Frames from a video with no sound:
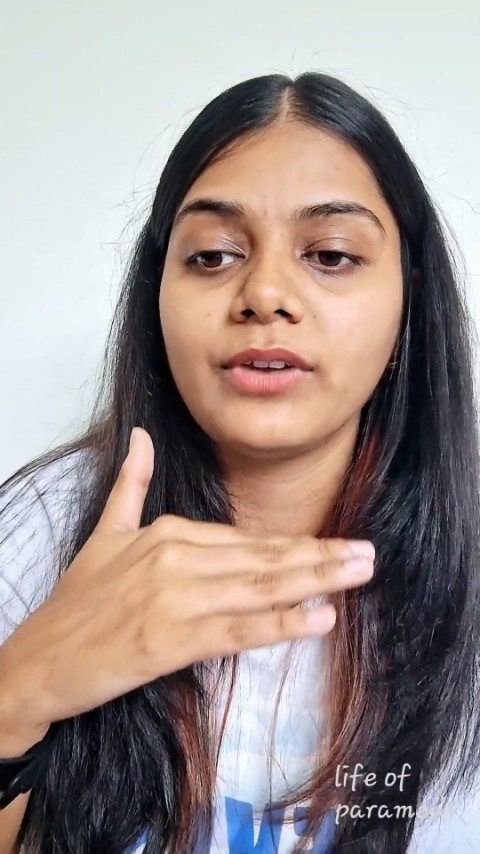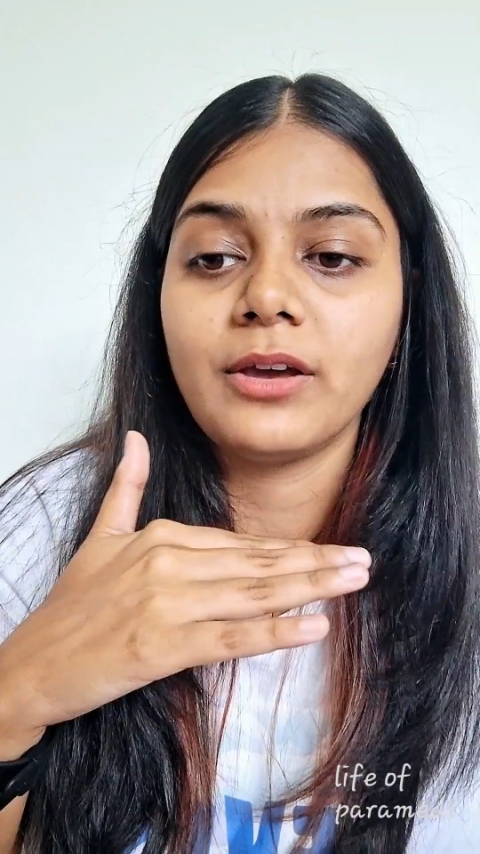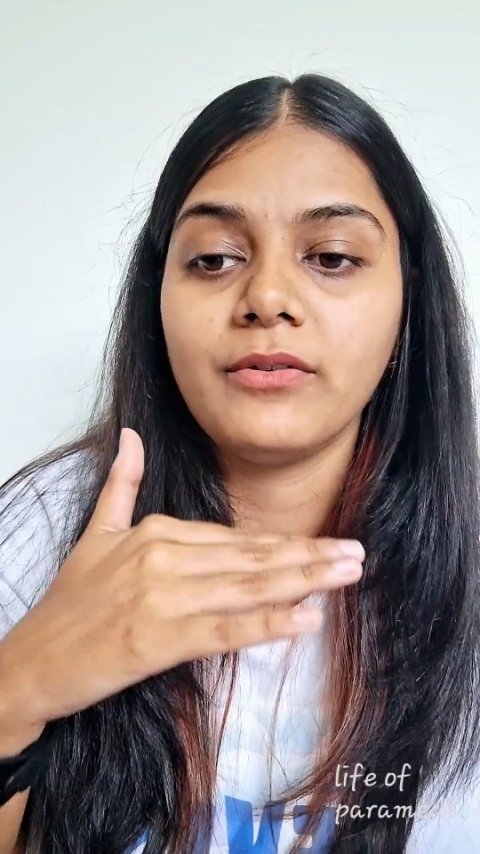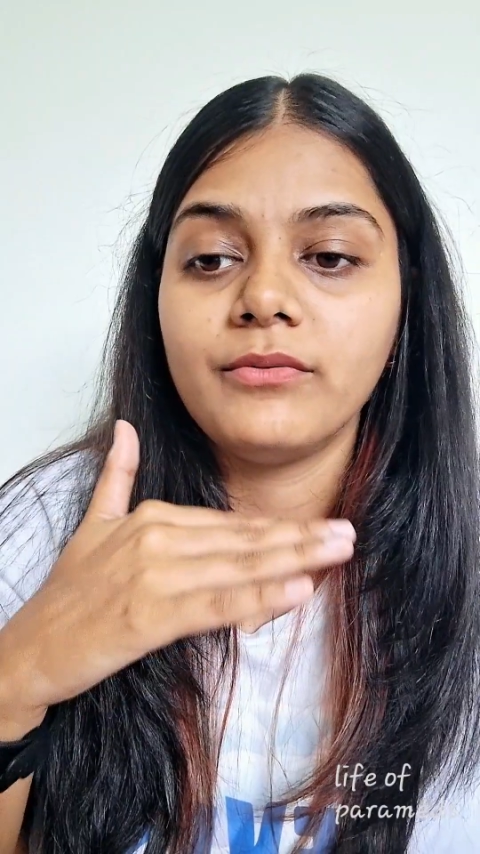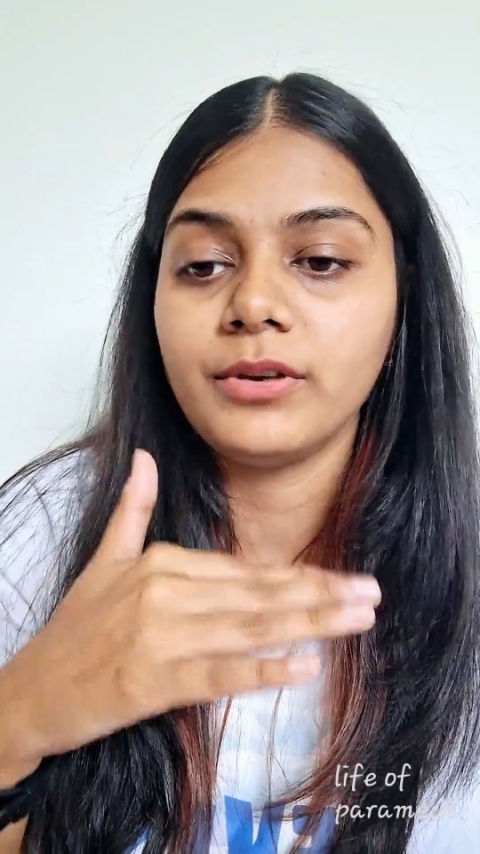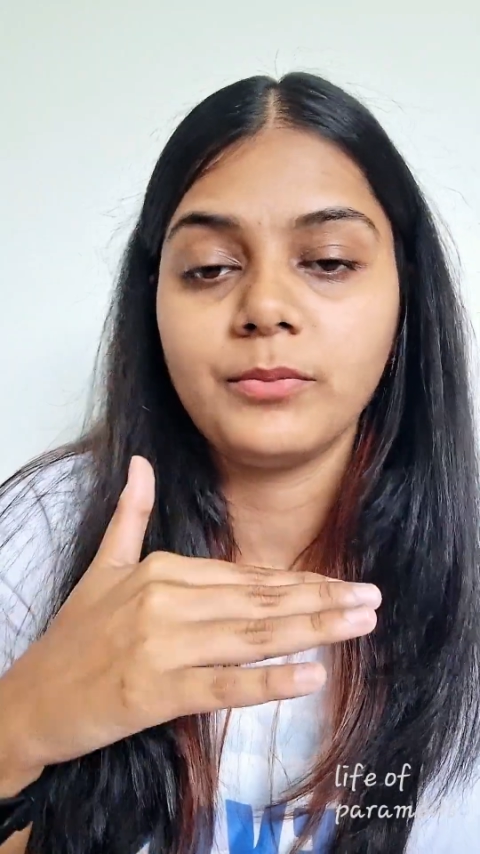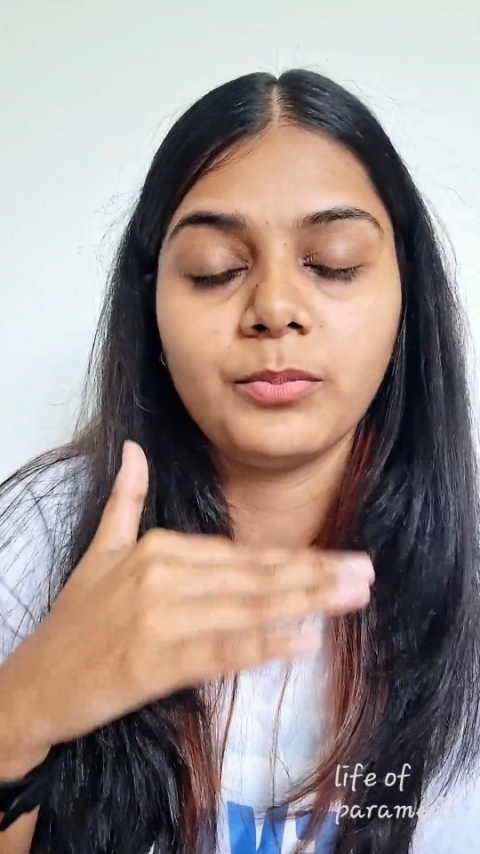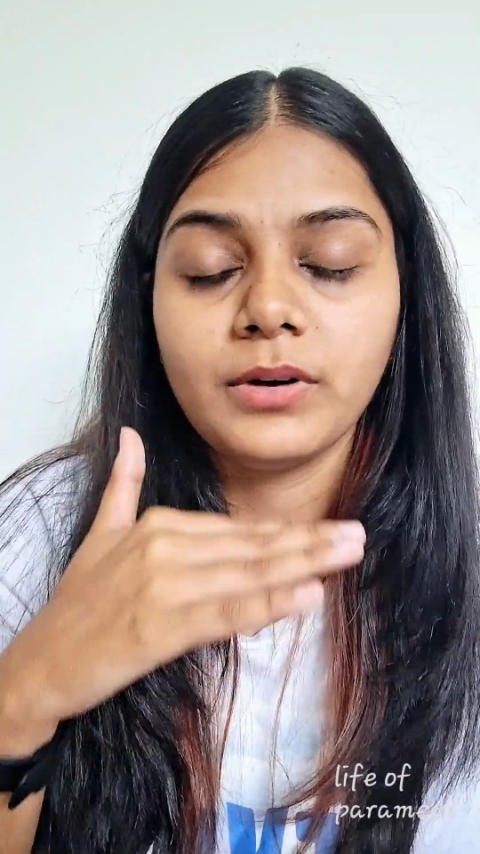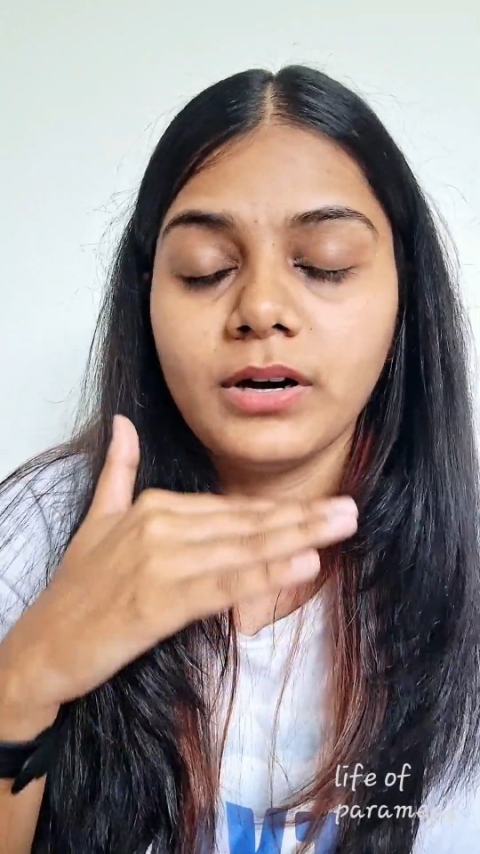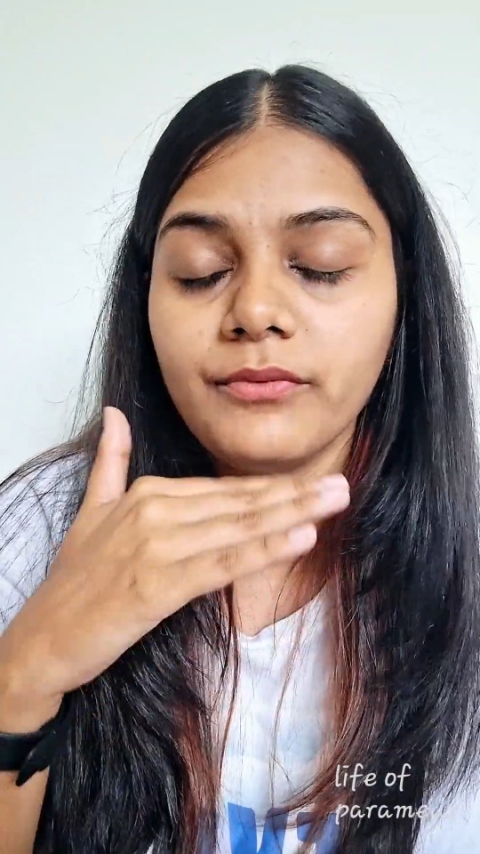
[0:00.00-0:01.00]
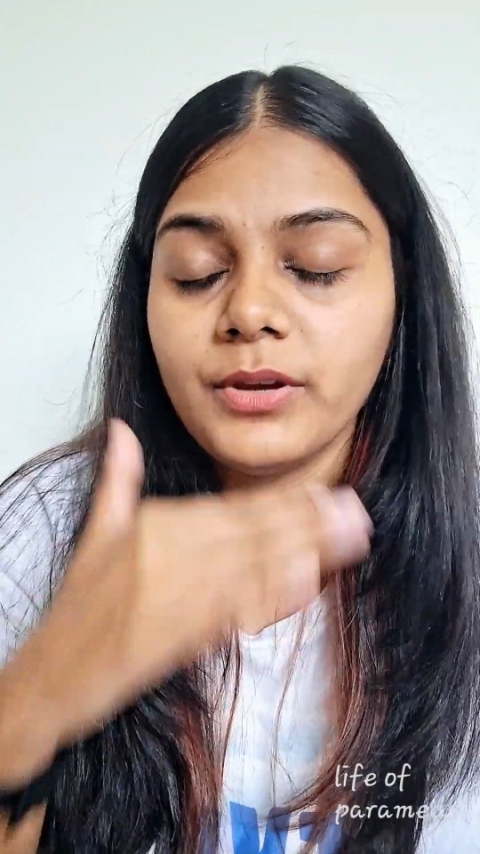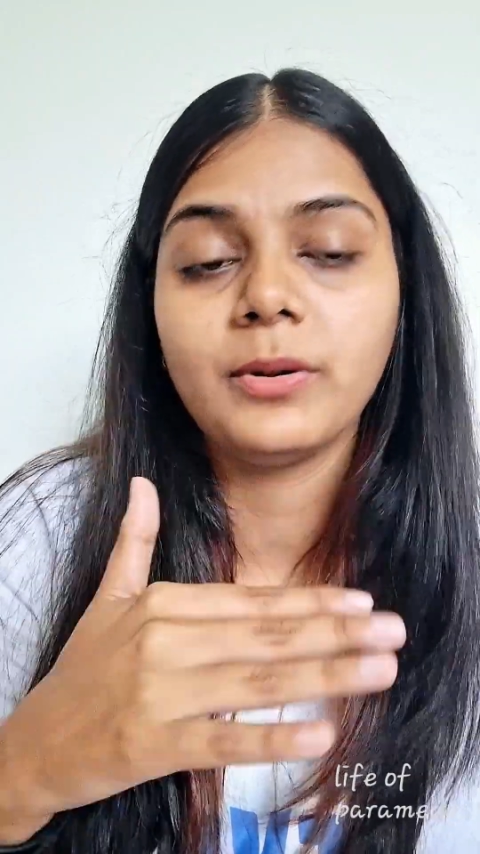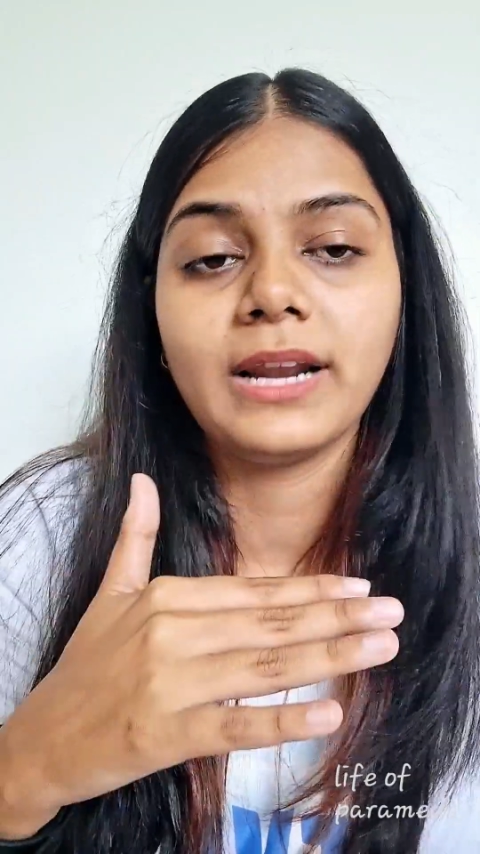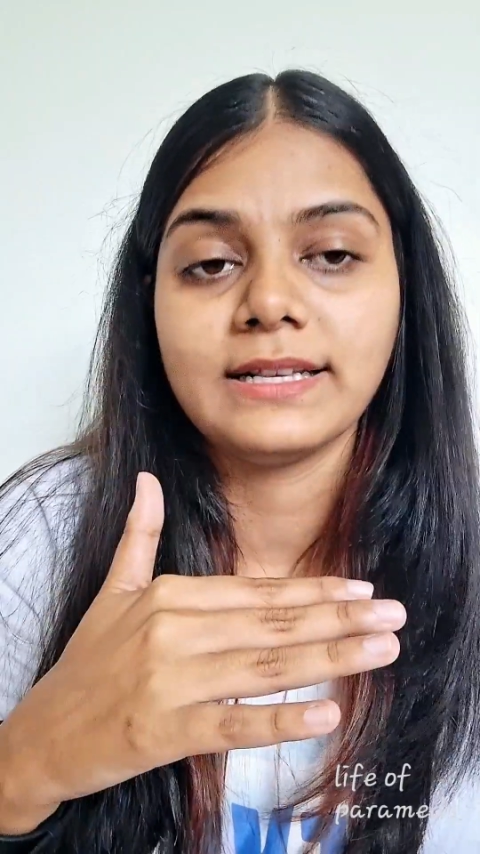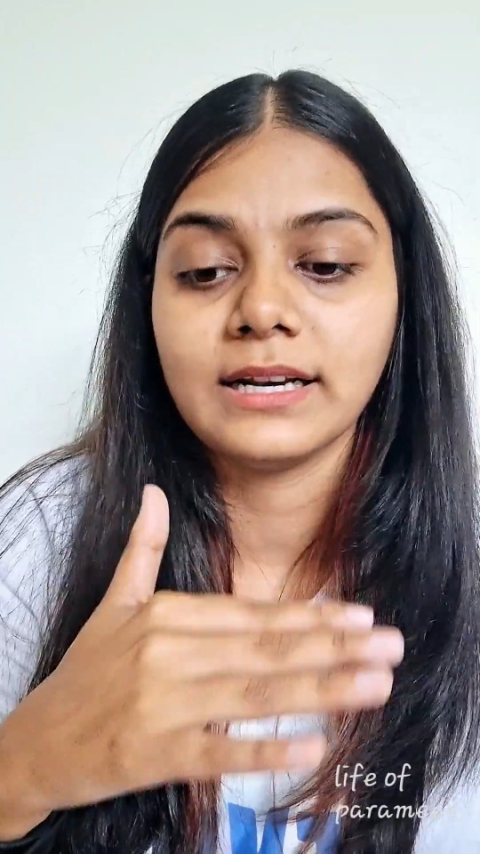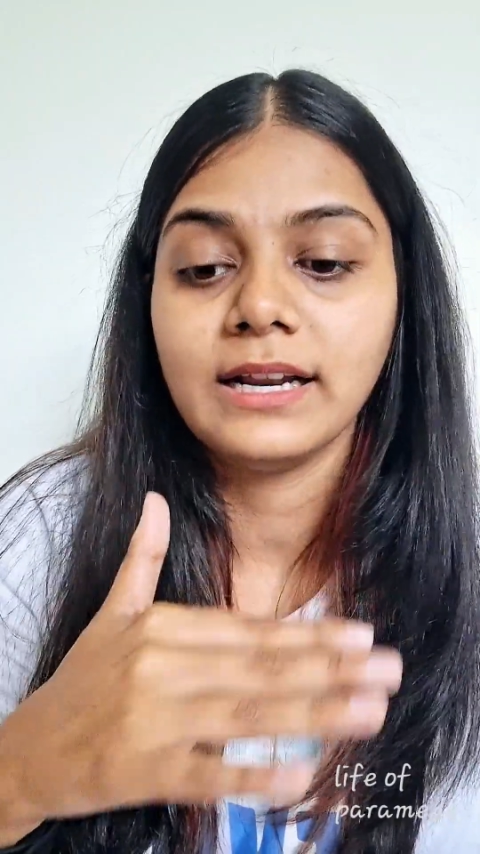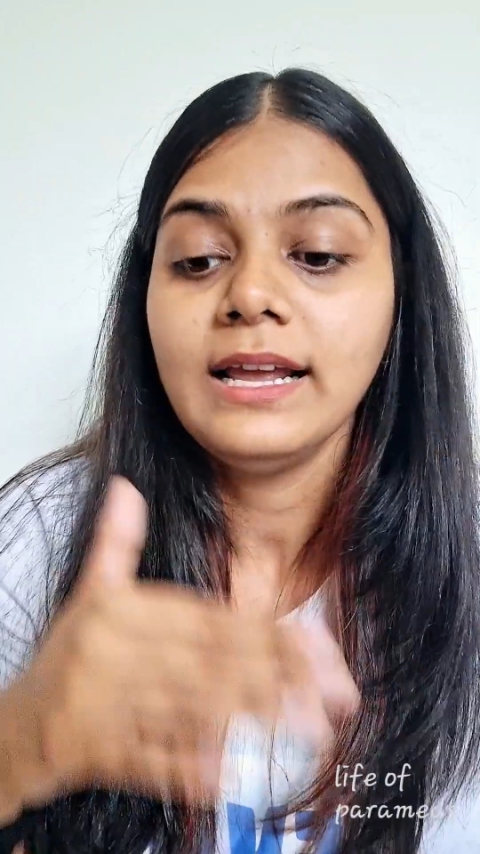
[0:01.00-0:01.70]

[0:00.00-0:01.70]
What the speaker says: vaporizer.